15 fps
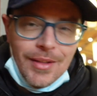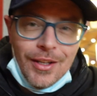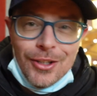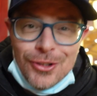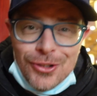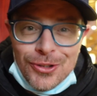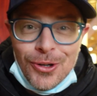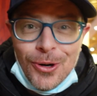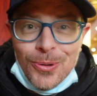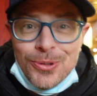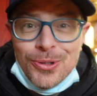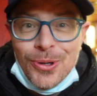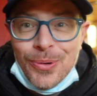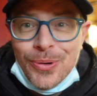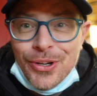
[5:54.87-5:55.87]
so
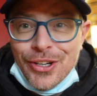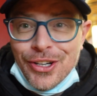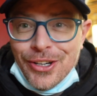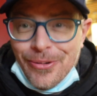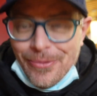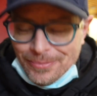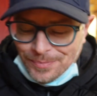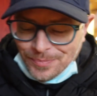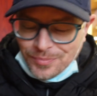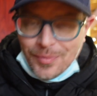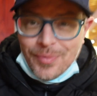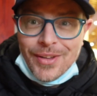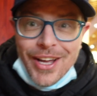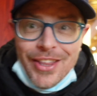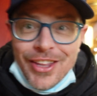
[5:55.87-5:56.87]
good.
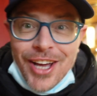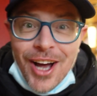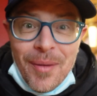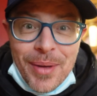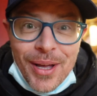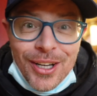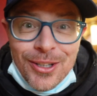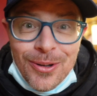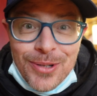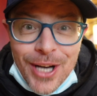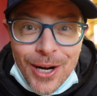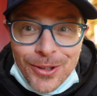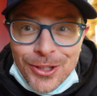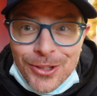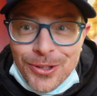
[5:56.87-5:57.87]
And the Gabian
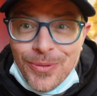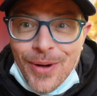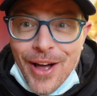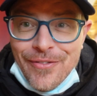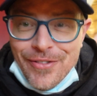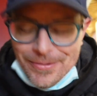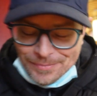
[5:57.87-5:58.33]
Dojiao just arrived.